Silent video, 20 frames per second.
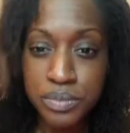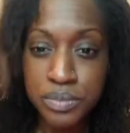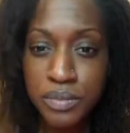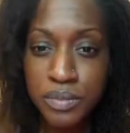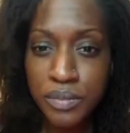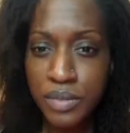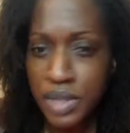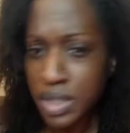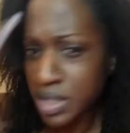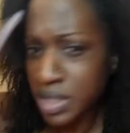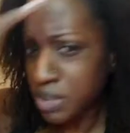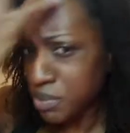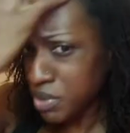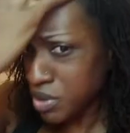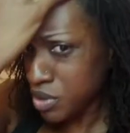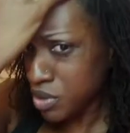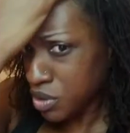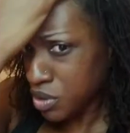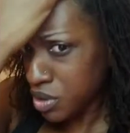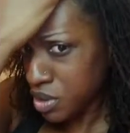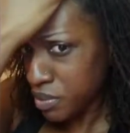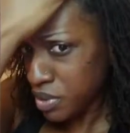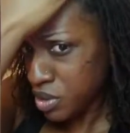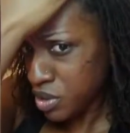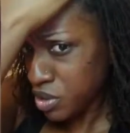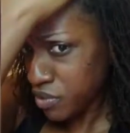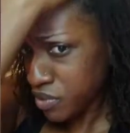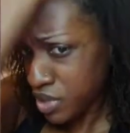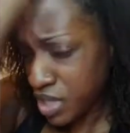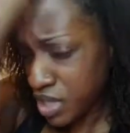Let me know if you
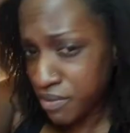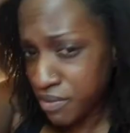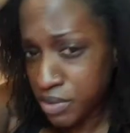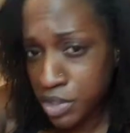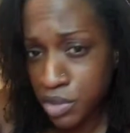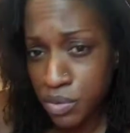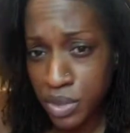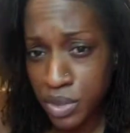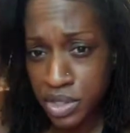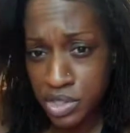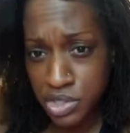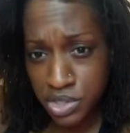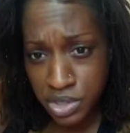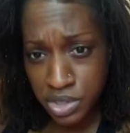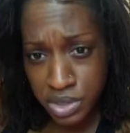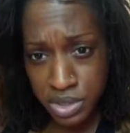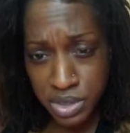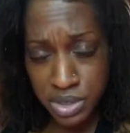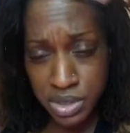have any questions.